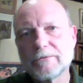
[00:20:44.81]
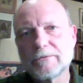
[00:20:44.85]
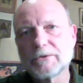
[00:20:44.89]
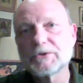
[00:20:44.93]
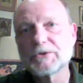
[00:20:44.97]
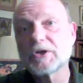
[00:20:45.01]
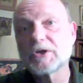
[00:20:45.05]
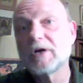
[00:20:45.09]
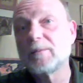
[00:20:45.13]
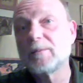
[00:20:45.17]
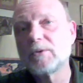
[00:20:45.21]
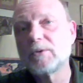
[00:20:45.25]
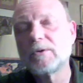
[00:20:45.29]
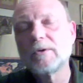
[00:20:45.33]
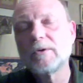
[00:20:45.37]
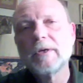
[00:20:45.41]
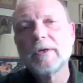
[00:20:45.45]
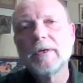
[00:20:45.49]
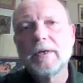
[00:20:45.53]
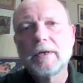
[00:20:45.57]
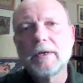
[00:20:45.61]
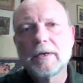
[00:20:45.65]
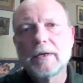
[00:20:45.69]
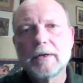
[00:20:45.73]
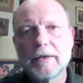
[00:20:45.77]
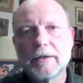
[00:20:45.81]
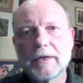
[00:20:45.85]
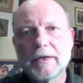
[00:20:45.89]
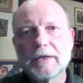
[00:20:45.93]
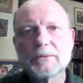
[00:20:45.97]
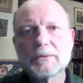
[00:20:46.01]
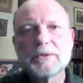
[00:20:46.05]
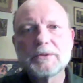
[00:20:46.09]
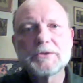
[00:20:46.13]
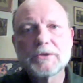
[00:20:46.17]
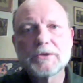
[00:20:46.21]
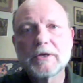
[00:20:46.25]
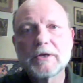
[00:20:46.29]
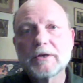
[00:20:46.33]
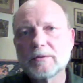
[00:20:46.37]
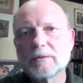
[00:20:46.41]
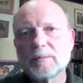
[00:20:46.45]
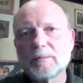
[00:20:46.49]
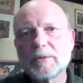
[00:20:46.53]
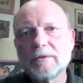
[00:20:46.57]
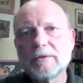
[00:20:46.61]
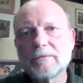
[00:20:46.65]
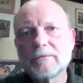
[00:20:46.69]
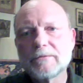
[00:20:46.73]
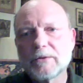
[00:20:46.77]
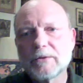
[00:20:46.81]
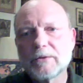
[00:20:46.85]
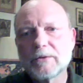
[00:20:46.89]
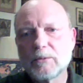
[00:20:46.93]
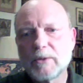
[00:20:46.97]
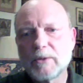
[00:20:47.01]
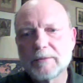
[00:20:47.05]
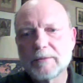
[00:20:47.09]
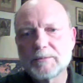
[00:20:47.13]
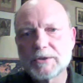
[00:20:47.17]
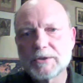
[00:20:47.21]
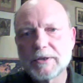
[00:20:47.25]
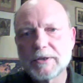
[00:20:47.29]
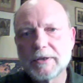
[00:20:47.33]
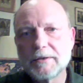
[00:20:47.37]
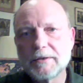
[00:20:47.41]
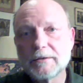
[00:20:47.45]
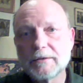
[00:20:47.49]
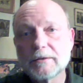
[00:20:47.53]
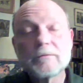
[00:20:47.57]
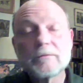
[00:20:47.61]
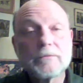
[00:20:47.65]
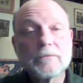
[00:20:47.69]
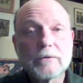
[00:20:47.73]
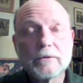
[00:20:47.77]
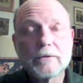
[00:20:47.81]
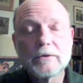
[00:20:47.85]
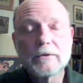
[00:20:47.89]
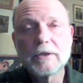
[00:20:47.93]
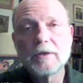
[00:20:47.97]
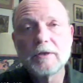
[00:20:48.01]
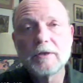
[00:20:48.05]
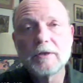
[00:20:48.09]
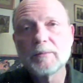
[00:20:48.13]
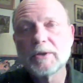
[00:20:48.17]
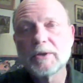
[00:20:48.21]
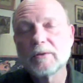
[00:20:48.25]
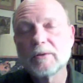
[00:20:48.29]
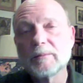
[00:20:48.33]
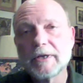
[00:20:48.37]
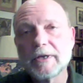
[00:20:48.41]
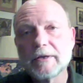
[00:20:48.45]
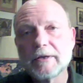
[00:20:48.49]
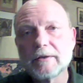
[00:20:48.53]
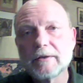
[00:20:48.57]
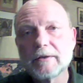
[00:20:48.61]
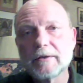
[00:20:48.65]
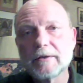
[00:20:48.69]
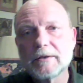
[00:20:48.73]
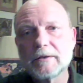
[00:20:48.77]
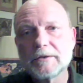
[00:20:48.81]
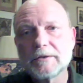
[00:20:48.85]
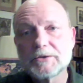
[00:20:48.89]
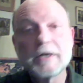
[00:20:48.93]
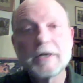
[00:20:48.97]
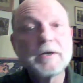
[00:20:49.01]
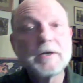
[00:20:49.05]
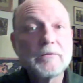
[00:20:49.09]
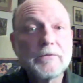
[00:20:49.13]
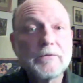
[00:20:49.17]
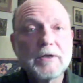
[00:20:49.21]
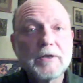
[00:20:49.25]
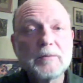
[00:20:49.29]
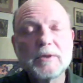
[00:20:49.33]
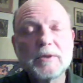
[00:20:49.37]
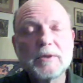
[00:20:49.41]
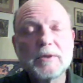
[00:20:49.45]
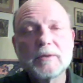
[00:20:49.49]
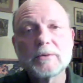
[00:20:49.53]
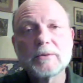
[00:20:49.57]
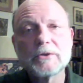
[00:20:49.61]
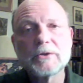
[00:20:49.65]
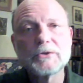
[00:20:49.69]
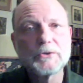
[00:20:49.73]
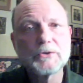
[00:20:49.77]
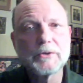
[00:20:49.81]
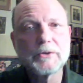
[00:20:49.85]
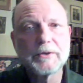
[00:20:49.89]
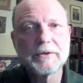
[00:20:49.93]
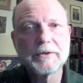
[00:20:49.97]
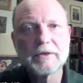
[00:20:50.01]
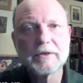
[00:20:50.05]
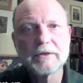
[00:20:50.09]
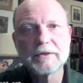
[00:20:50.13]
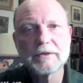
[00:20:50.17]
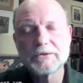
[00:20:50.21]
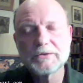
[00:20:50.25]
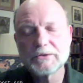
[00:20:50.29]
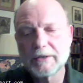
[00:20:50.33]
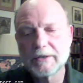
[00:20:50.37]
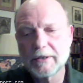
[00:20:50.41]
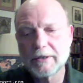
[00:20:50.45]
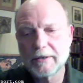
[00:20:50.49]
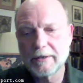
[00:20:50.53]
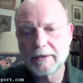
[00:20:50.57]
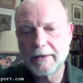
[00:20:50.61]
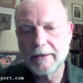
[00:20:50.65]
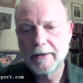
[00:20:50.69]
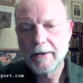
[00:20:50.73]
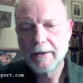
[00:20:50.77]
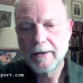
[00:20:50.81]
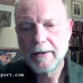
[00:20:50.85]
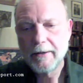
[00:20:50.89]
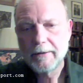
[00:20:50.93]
couple entries ought to be for the website and for the email mailing list. I'd invite people to join that, incidentally.